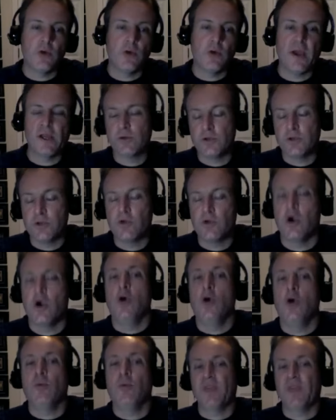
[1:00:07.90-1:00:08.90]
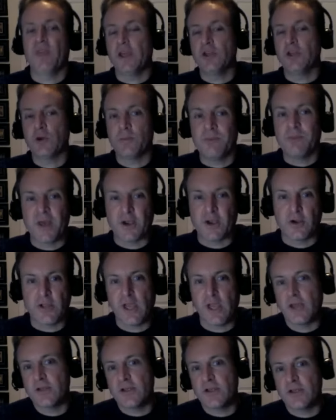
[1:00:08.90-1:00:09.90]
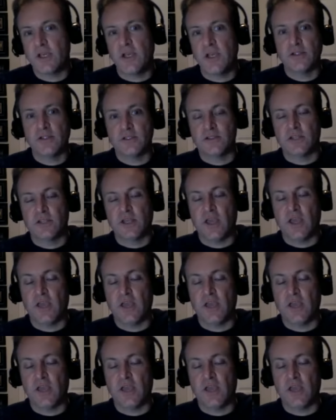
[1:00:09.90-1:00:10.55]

to A New Hope and they could do a better Cantina, since they gave